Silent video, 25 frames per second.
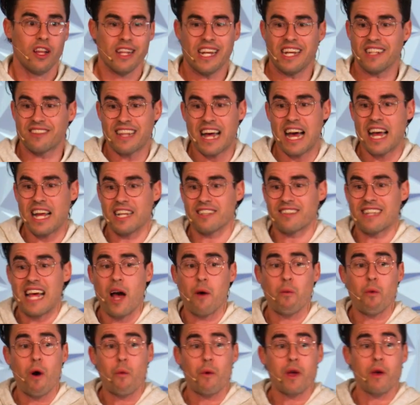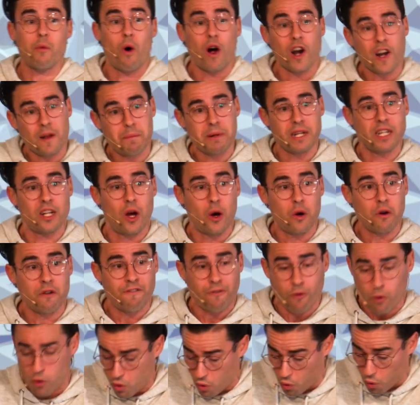Is that, is that what we want to be known
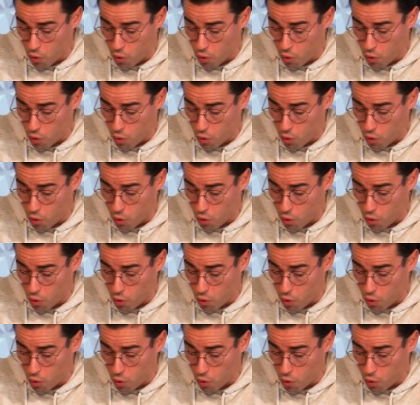for?